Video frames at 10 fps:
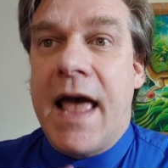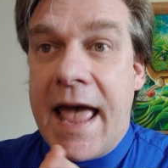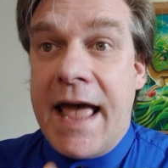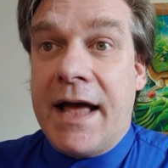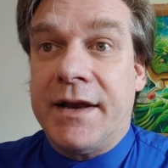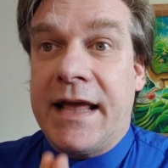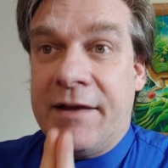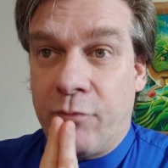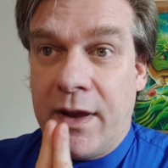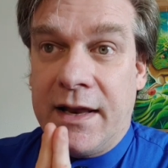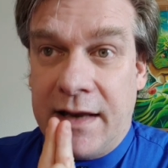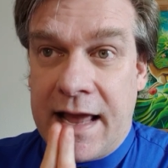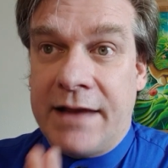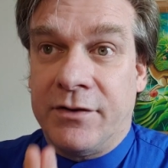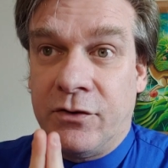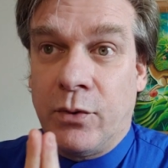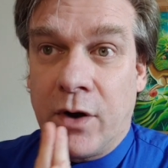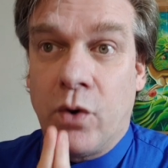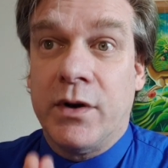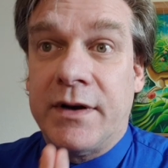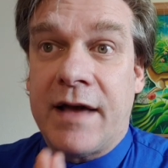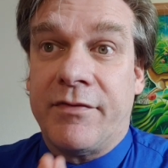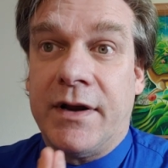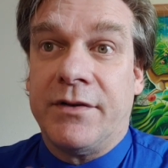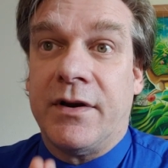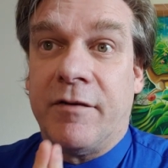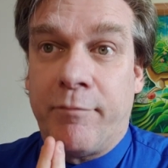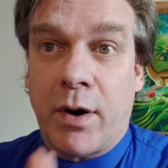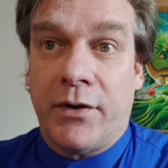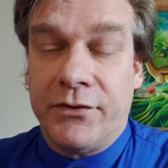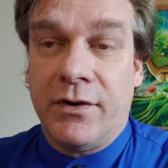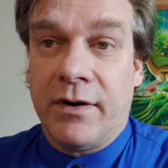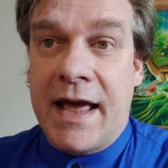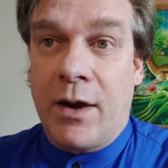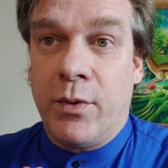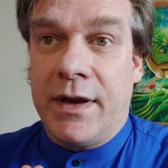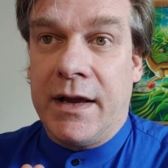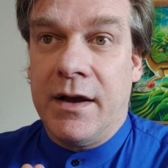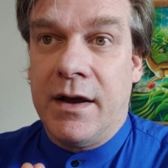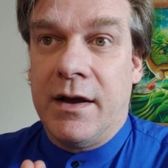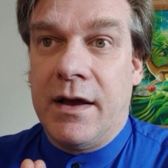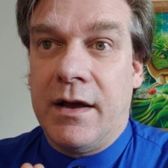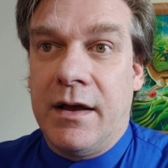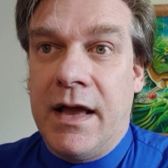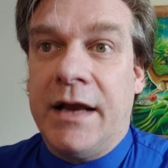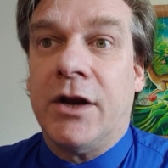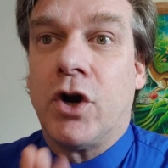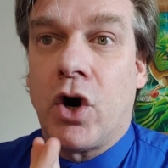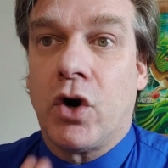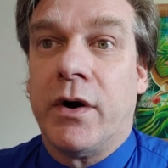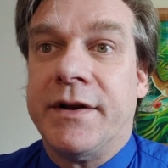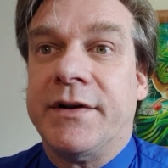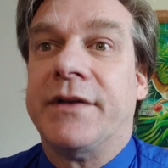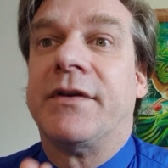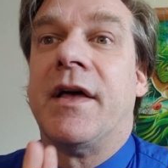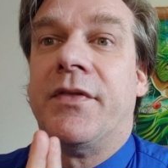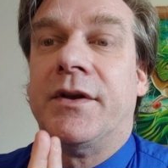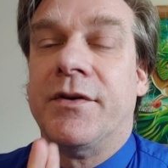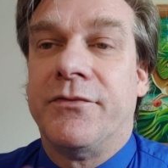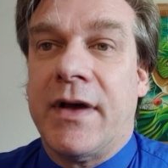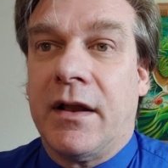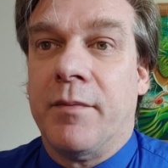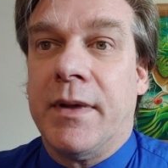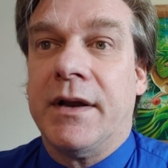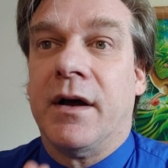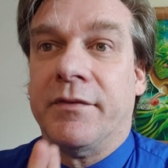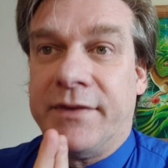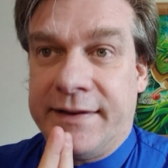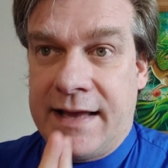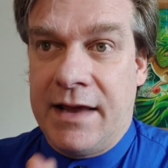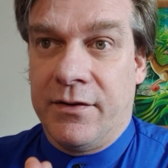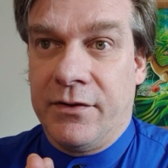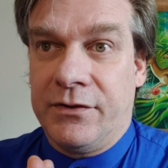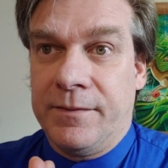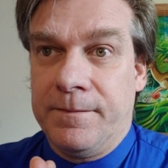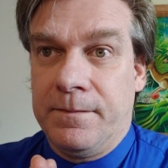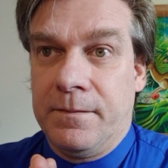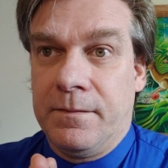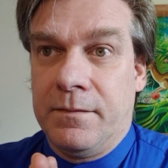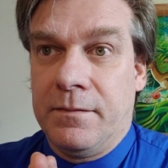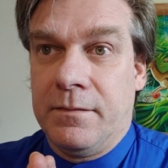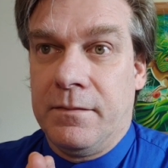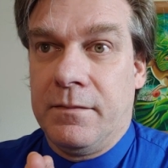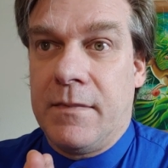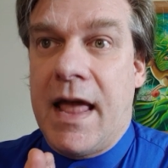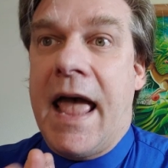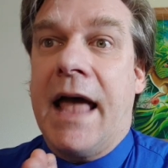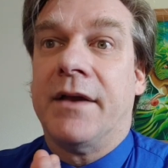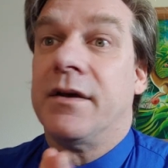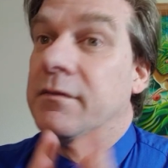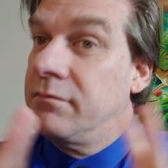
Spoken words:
And if we can get to a good definition of personal equity, it encourages the development of skills and